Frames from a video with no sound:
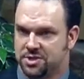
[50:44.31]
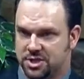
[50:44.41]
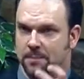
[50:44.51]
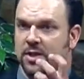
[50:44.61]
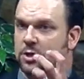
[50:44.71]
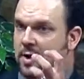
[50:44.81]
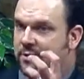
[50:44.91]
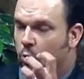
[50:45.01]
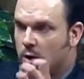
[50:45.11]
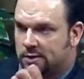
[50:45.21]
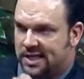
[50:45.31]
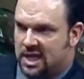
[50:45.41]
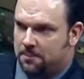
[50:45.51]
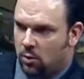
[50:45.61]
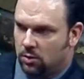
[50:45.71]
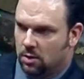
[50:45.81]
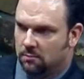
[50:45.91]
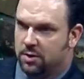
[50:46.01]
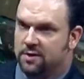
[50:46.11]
is something you have to work to keep hold of,